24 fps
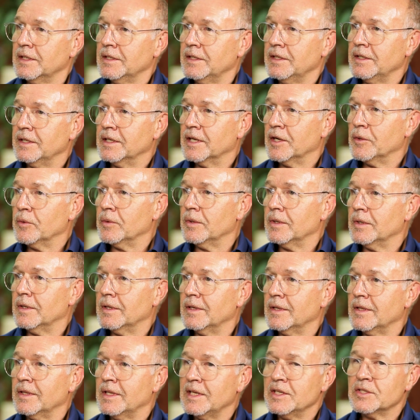
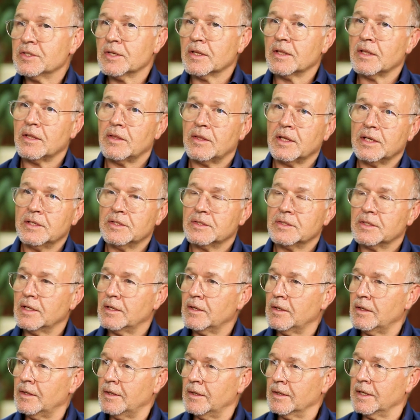These are the things that
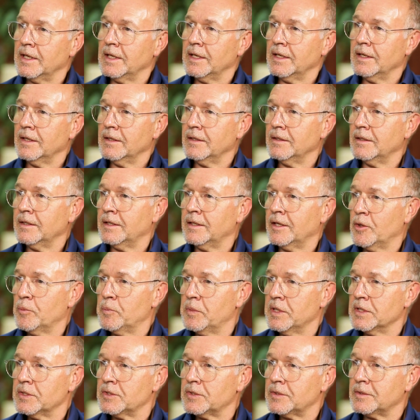are going to help
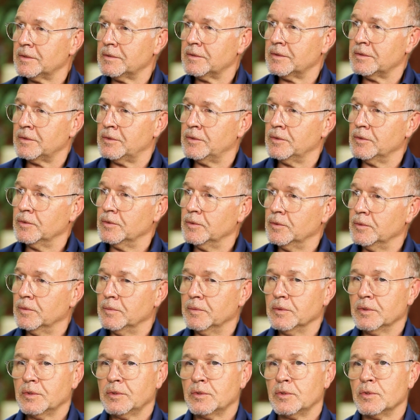us to
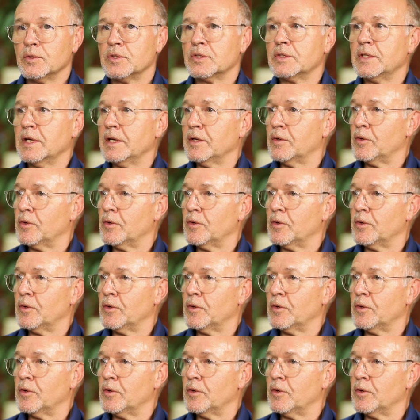stay